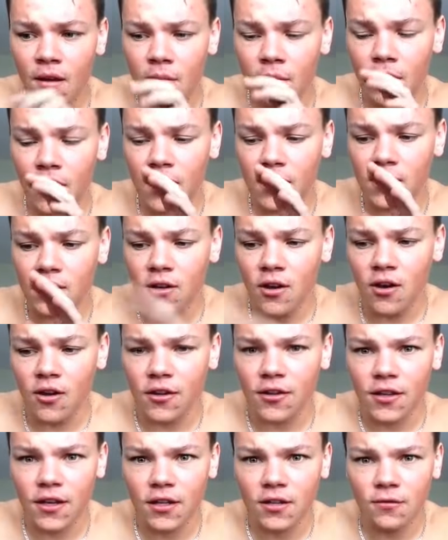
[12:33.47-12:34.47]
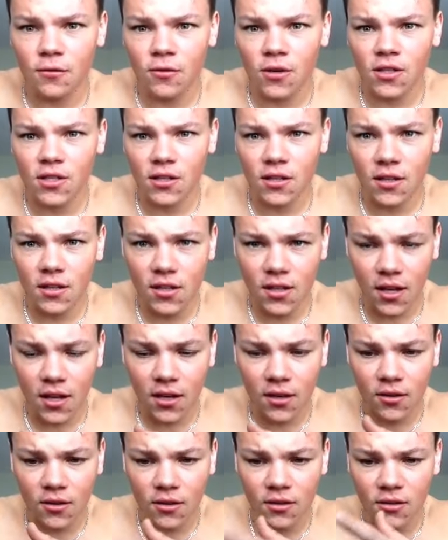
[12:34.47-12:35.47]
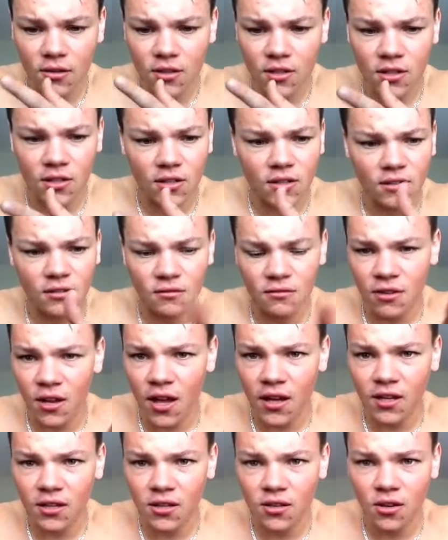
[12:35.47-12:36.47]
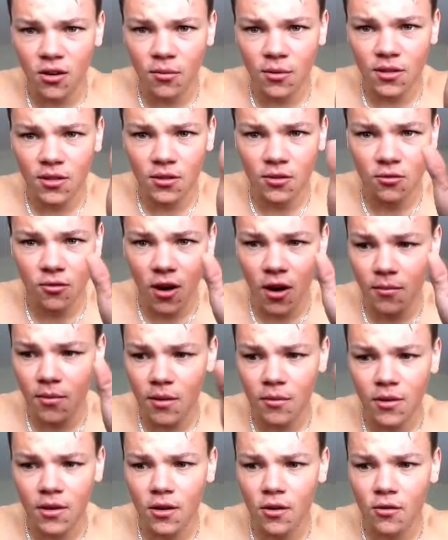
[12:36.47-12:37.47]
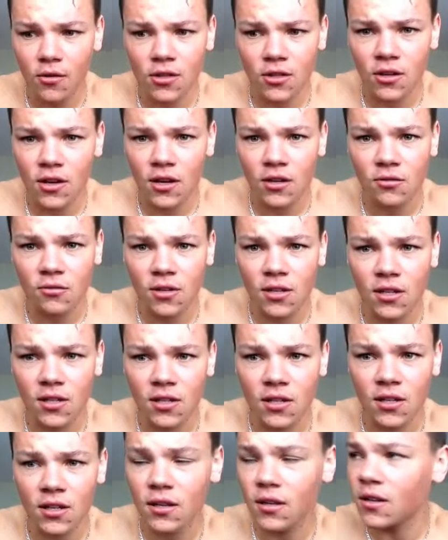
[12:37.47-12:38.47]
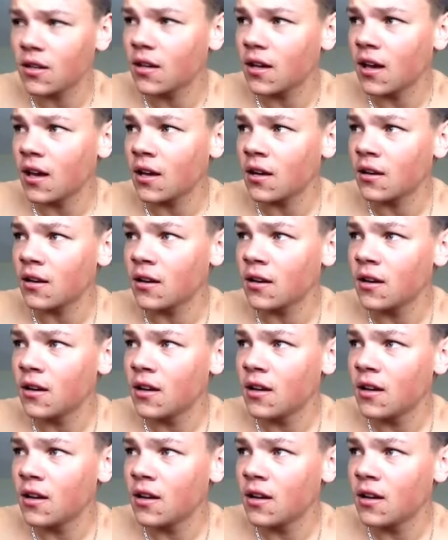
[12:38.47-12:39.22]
But yeah, thanks for watching this, and just like, comment, subscribe, let me know what you guys want to see, and